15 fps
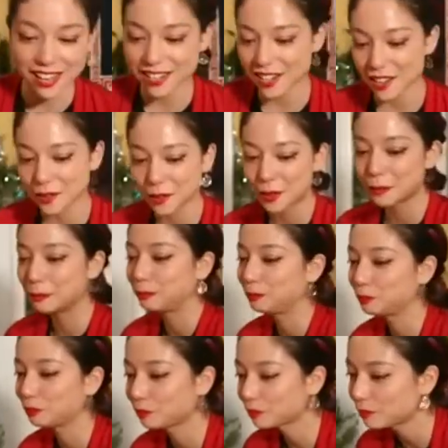I signed another
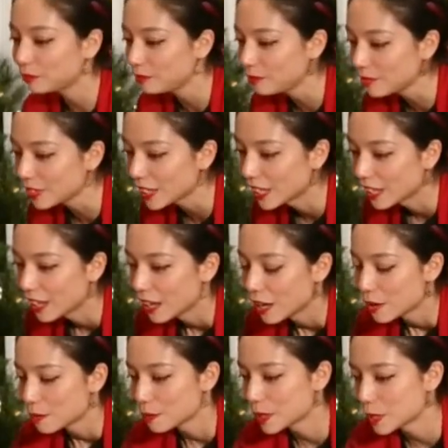one.
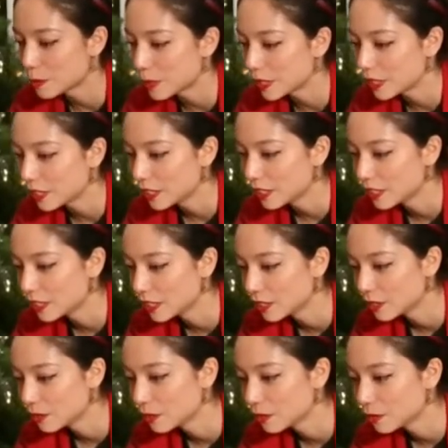Much better.
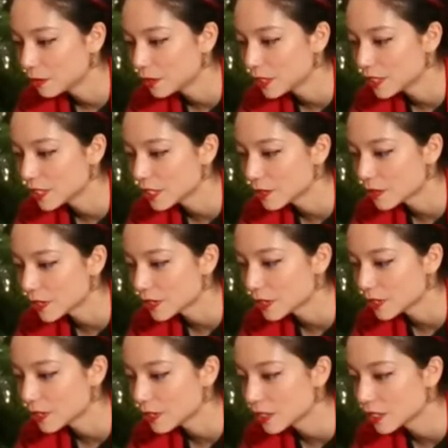What is this
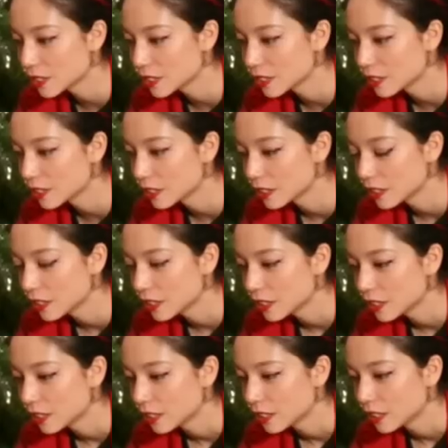resolution?
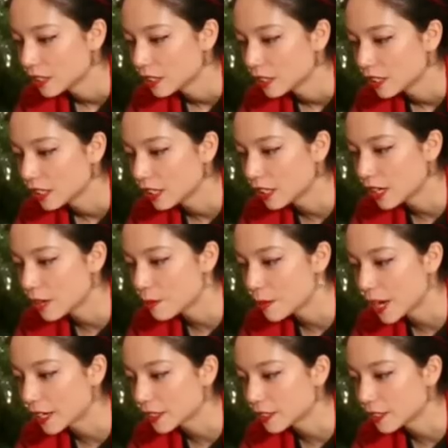
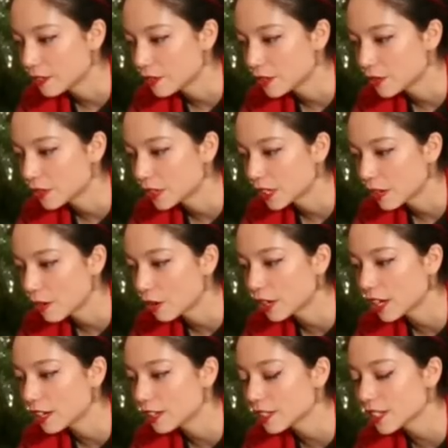Mac don't have juice for the camera.
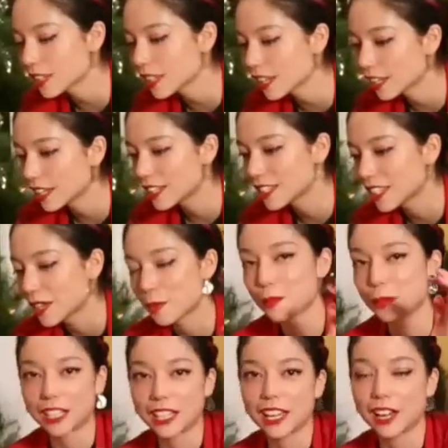Okay, here's the thing: is
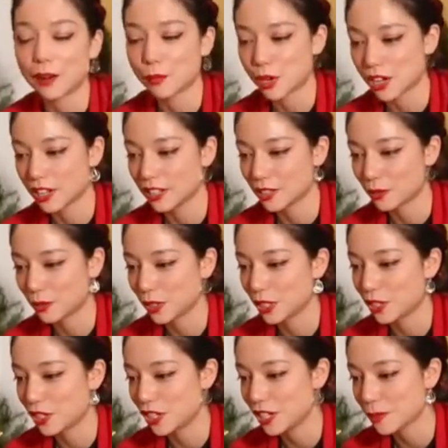that my camera is
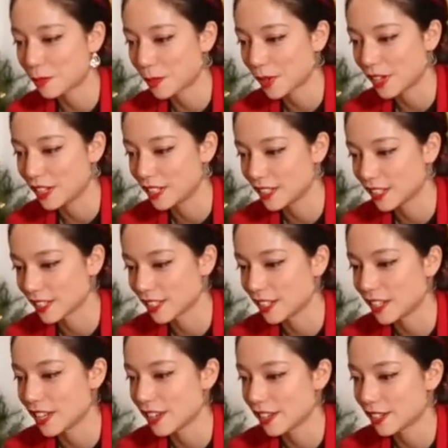really cheap and it
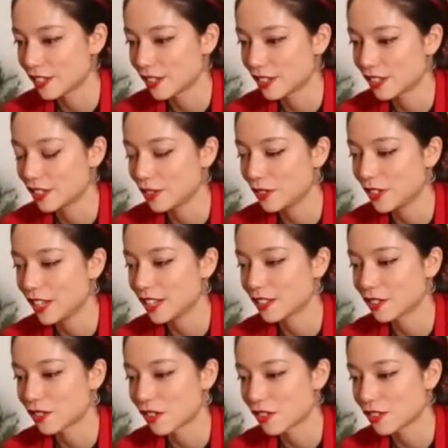does not. You
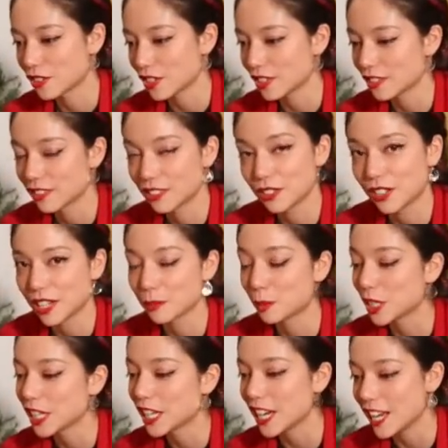can't charge it. You
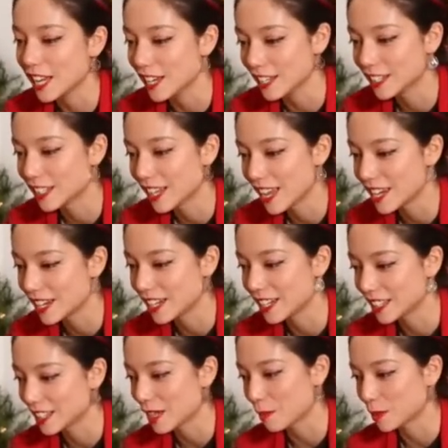can't plug it in, and
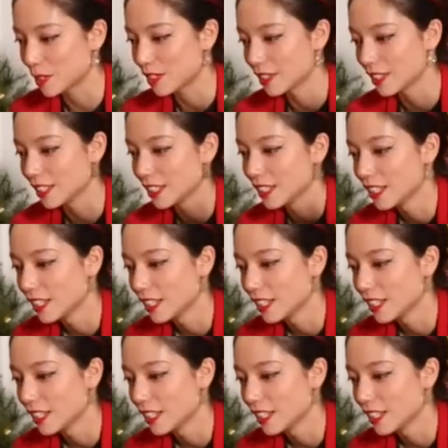it accepts.